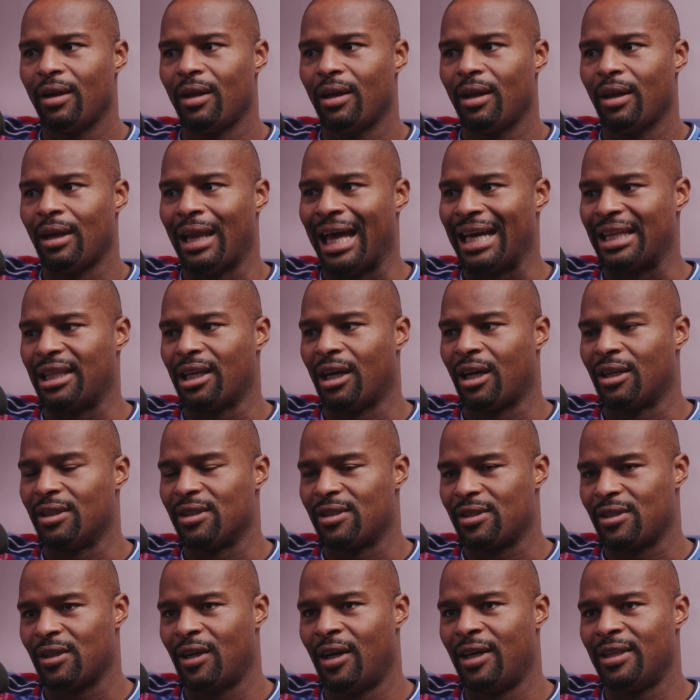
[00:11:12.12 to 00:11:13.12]
like, the
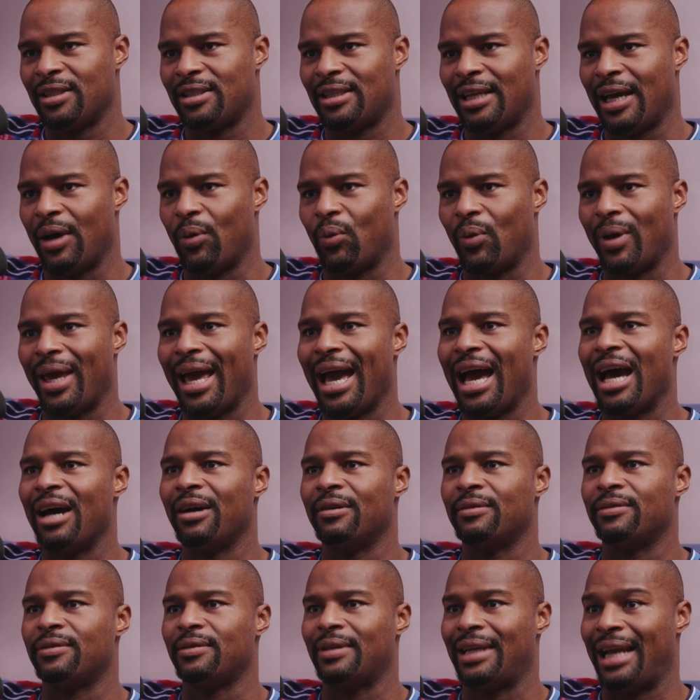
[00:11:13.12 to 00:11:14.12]
concerns that we
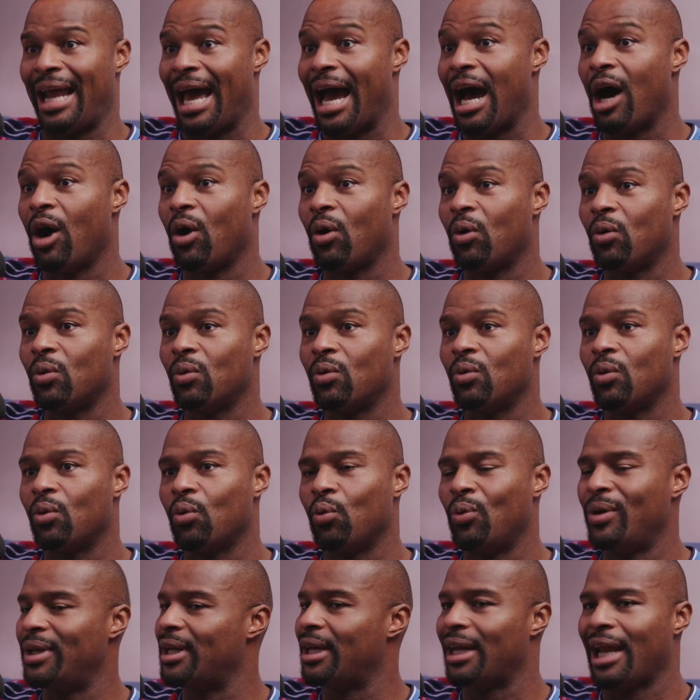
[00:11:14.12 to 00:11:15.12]
have now,
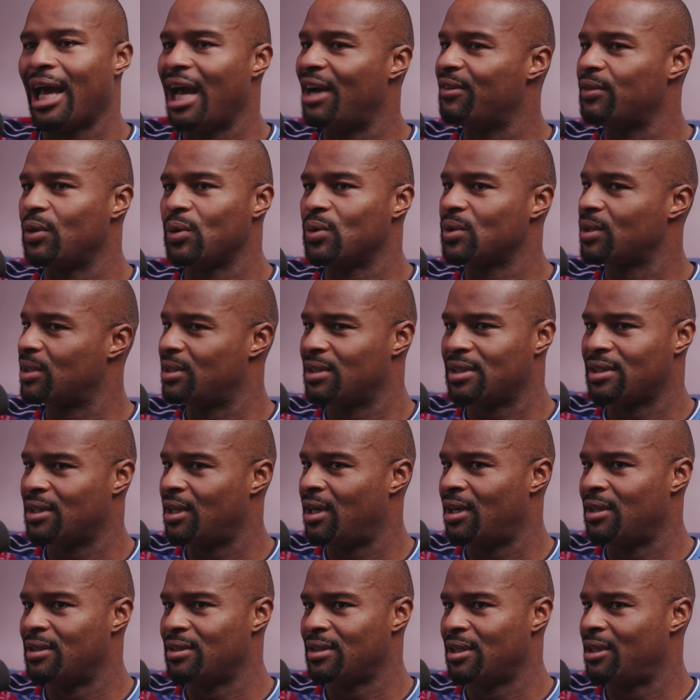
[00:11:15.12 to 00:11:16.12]
we didn't have those
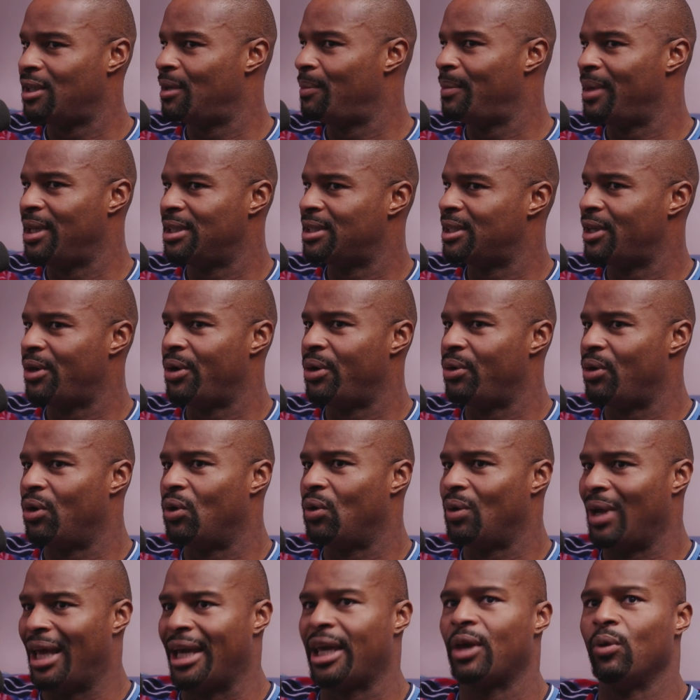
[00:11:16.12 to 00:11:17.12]
concerns under military
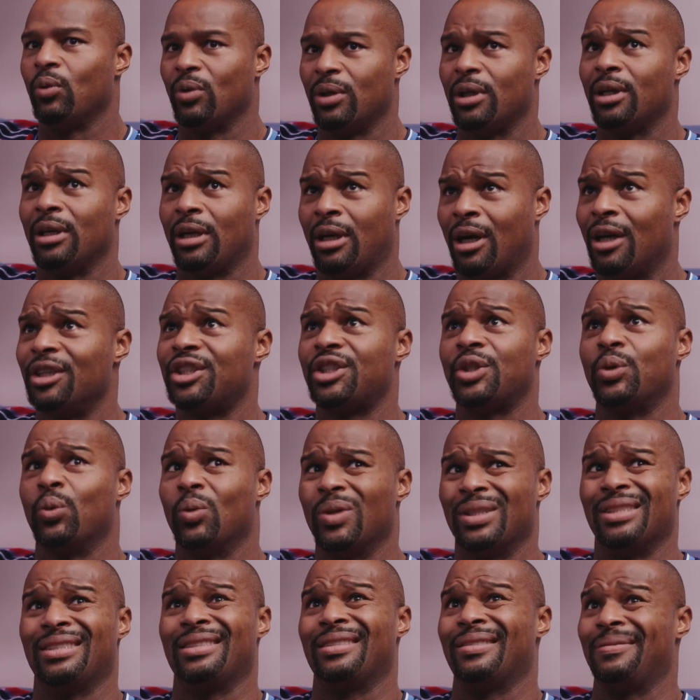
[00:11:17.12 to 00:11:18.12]
rule. Like, the country
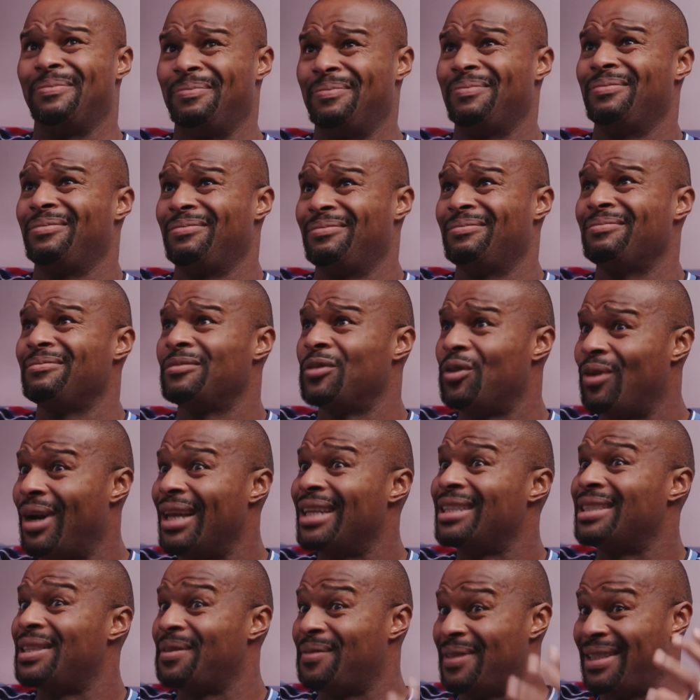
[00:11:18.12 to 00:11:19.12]
was
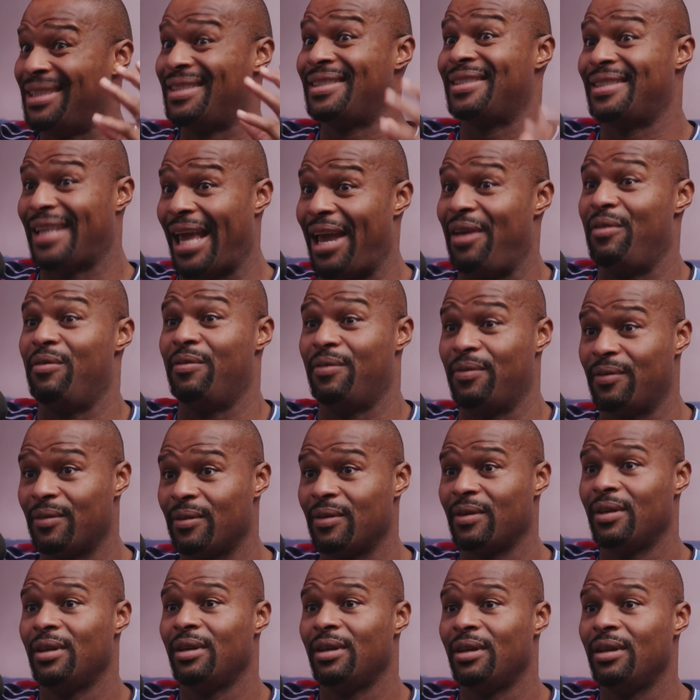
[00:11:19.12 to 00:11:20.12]
relatively safe.
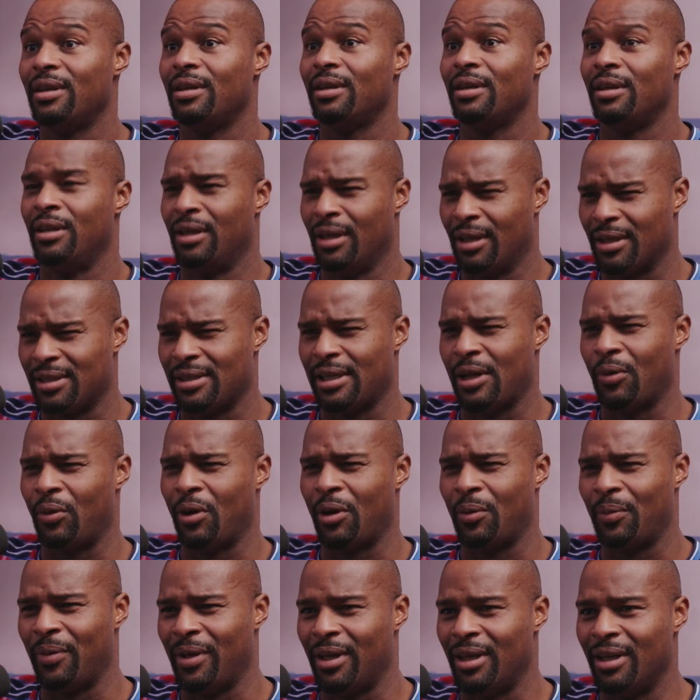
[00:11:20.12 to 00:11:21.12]
You understand what
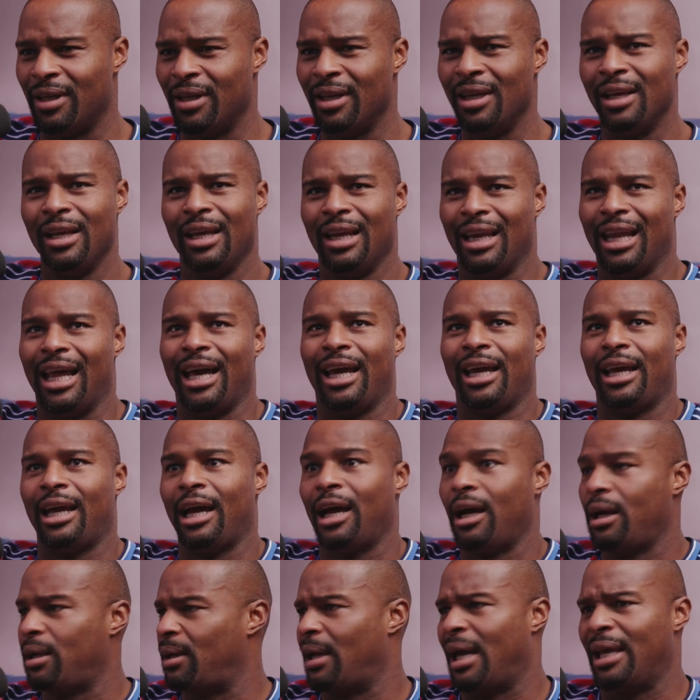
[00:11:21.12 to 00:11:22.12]
I mean? Mm-hmm. Like,
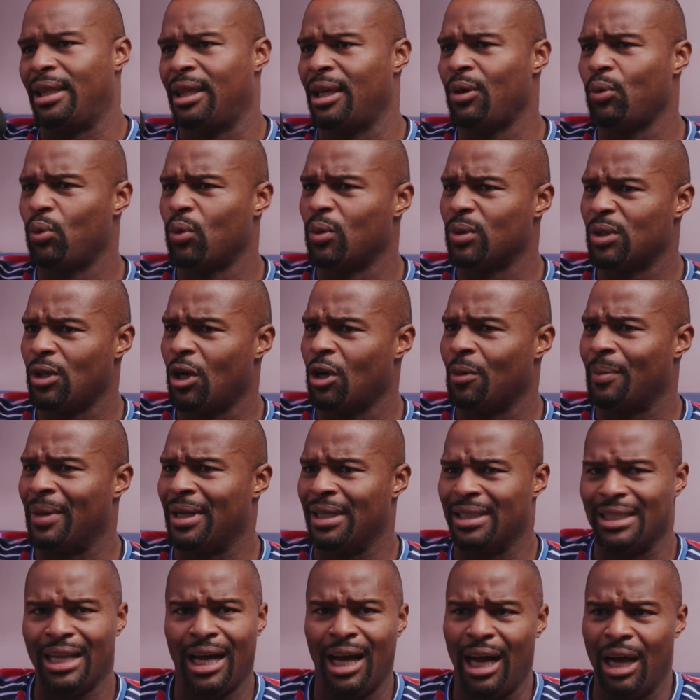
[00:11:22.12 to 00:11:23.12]
I think we were talking about
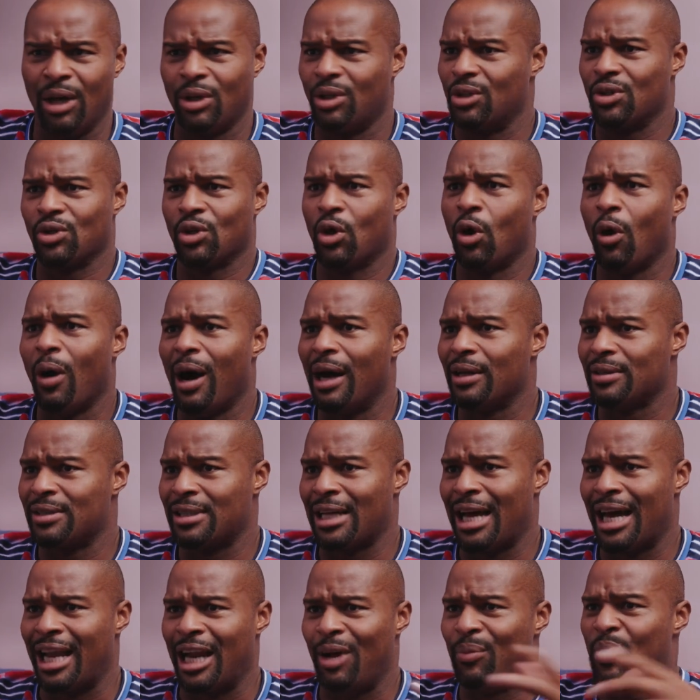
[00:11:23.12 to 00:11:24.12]
this. I'd just go
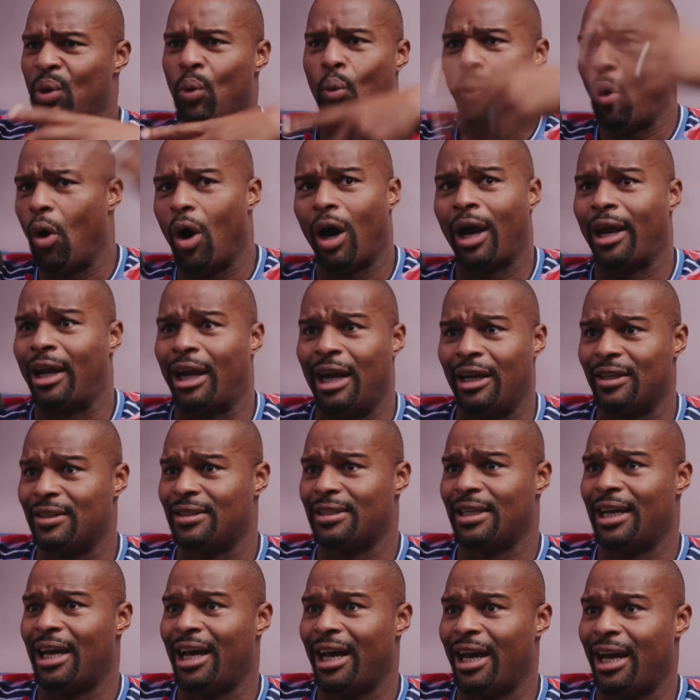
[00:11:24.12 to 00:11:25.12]
outside. I'd be walking
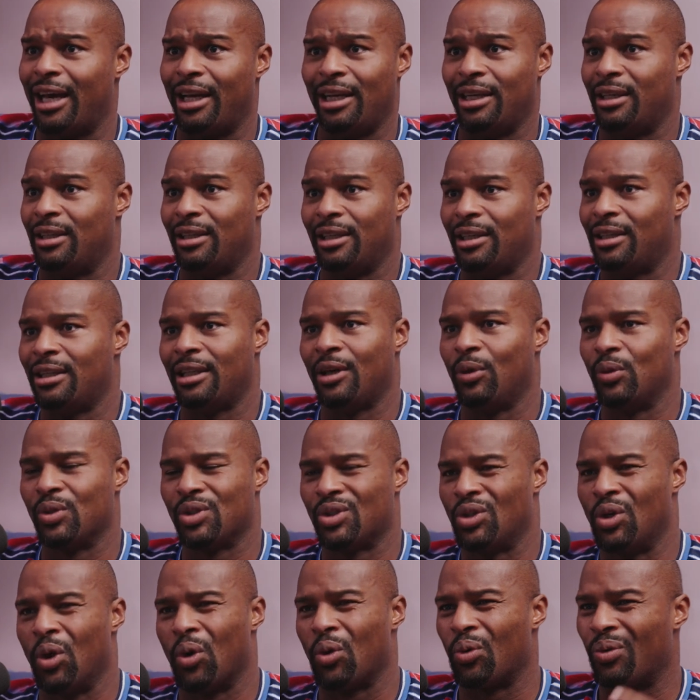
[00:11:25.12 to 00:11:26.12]
outside. And there
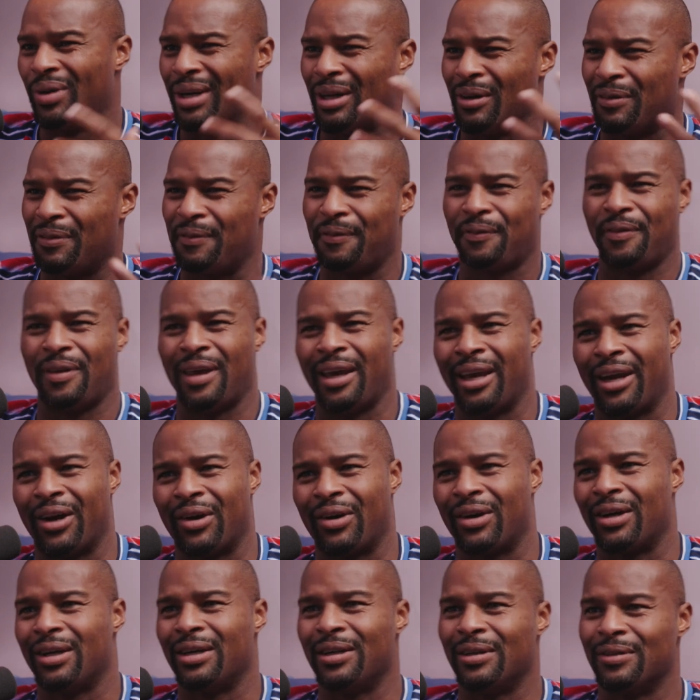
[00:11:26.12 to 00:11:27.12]
was no real
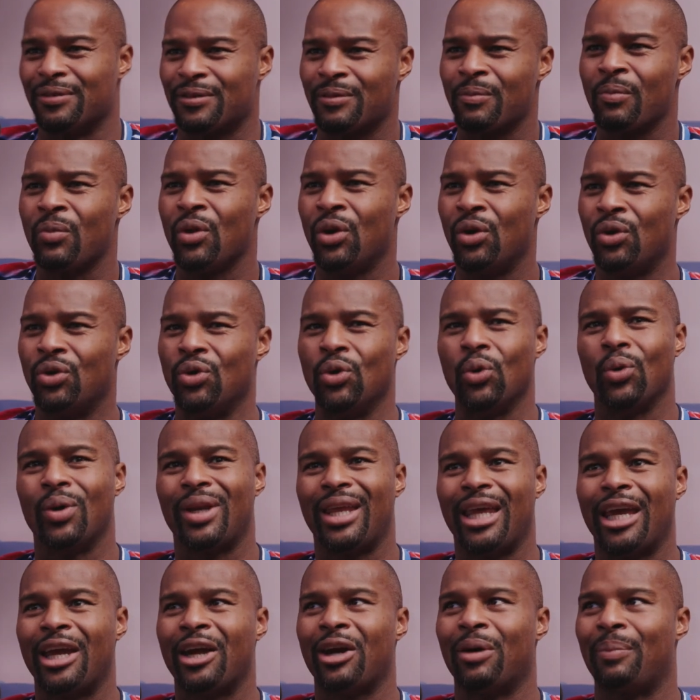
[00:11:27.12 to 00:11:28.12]
fear of, you would
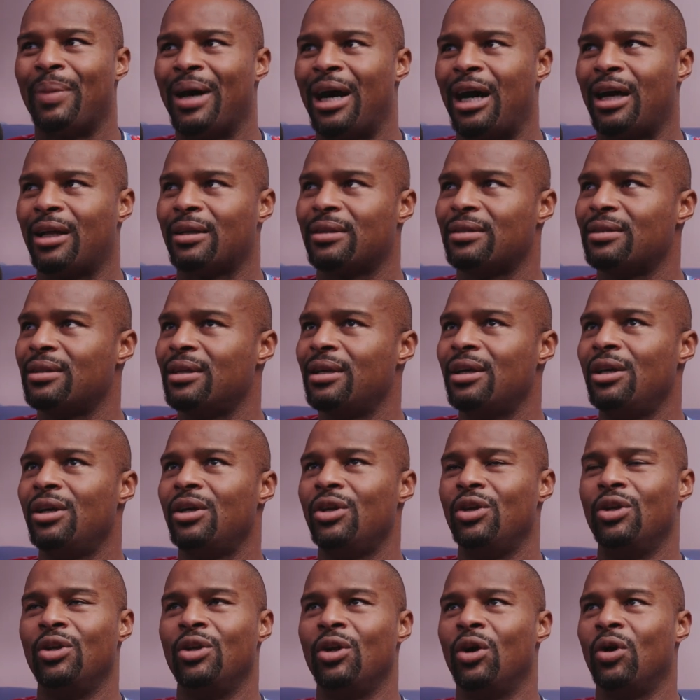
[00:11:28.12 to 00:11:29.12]
hear about,
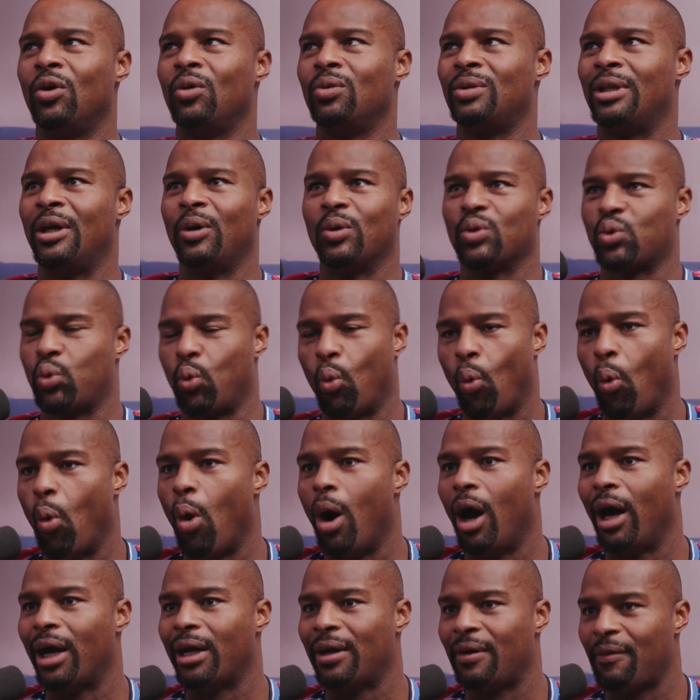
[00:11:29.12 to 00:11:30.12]
you know, there was
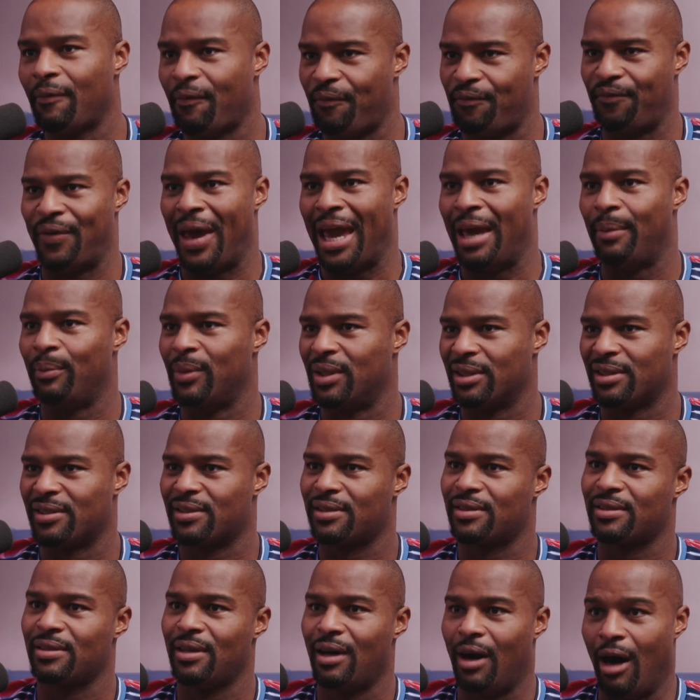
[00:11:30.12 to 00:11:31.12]
one
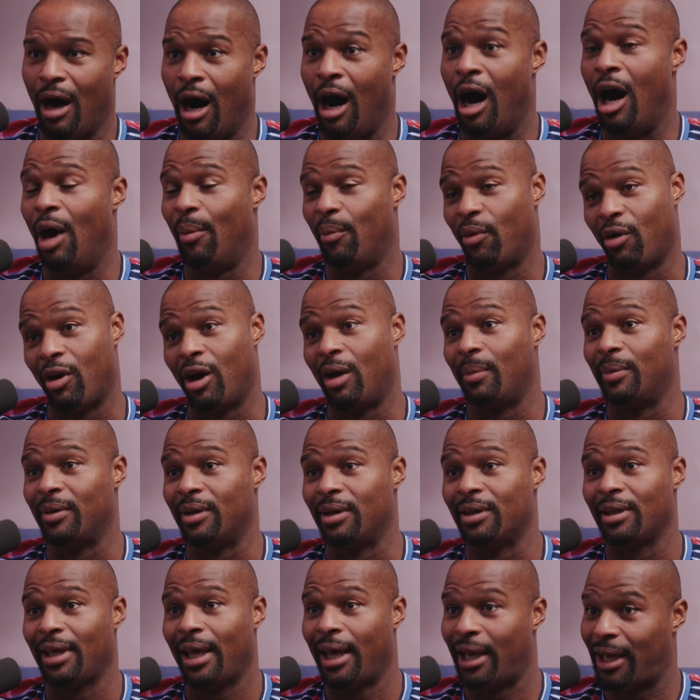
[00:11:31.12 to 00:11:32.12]
famous armed
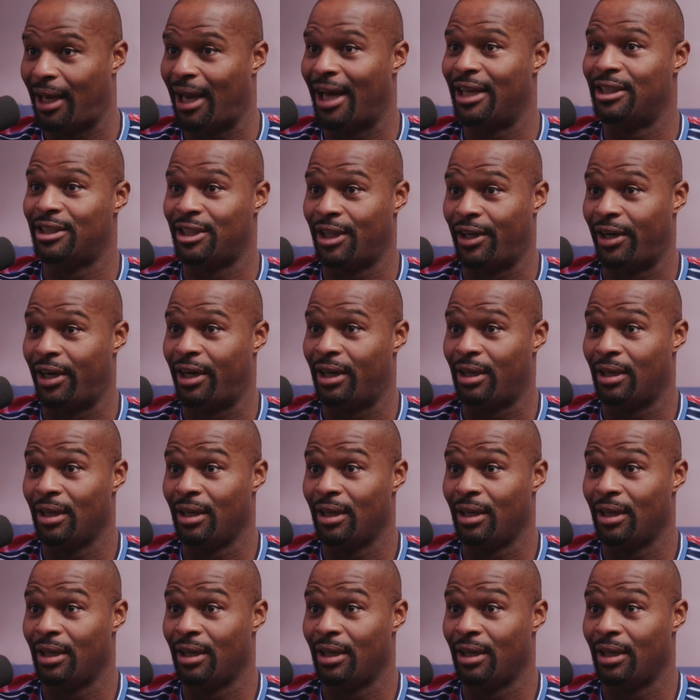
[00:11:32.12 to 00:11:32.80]
robber in Nigeria.